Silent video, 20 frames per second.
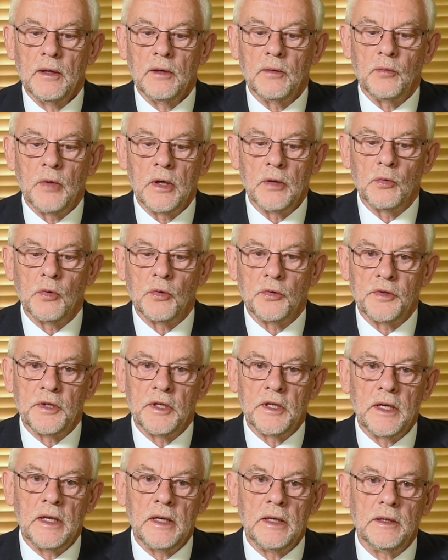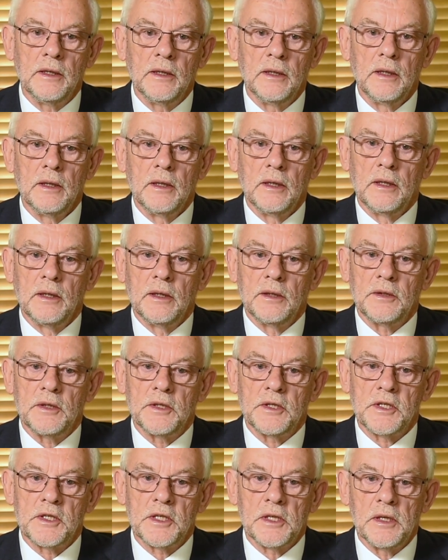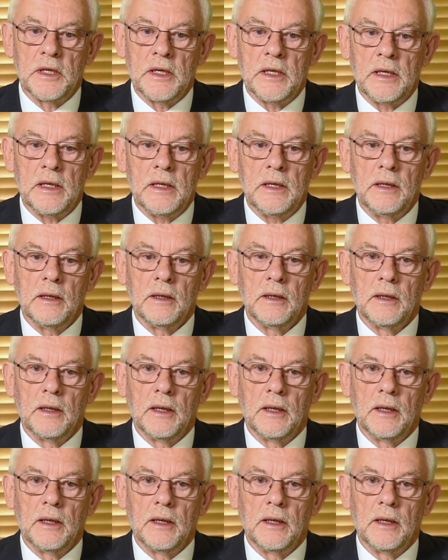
we will need to see